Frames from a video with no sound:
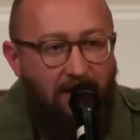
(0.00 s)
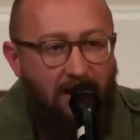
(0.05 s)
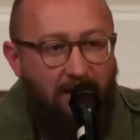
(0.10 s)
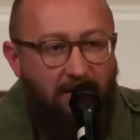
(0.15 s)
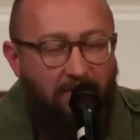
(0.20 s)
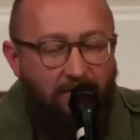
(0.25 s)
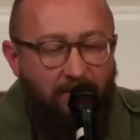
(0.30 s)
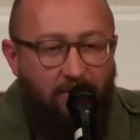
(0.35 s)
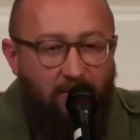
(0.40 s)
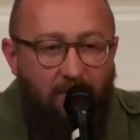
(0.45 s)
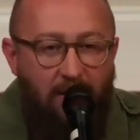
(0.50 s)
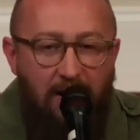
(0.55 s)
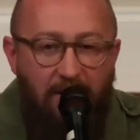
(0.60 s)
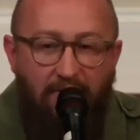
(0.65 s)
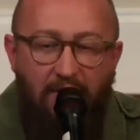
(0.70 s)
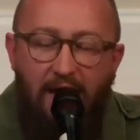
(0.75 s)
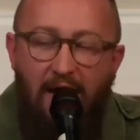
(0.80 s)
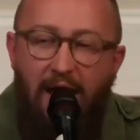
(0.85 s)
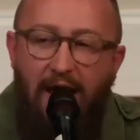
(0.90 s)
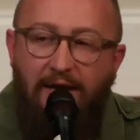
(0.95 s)
hell, and the
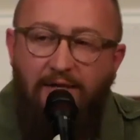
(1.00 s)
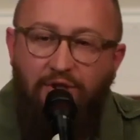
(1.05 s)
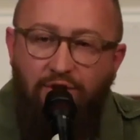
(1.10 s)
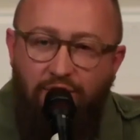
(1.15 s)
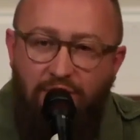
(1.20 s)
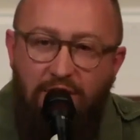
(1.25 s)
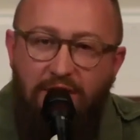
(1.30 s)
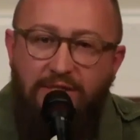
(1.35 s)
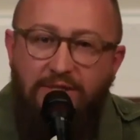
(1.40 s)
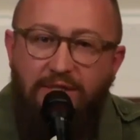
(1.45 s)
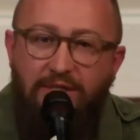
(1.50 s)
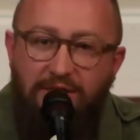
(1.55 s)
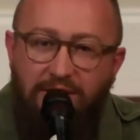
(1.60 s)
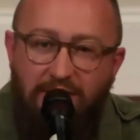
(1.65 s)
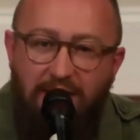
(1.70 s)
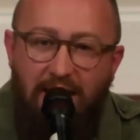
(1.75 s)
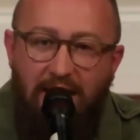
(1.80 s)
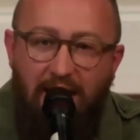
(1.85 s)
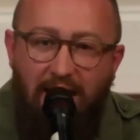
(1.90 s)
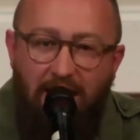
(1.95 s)
grave, and Jesus
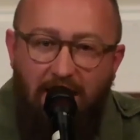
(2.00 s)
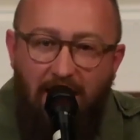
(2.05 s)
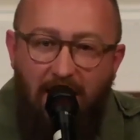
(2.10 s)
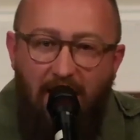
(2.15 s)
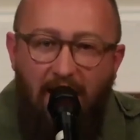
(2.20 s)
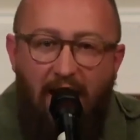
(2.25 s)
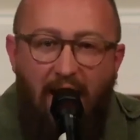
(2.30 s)
said,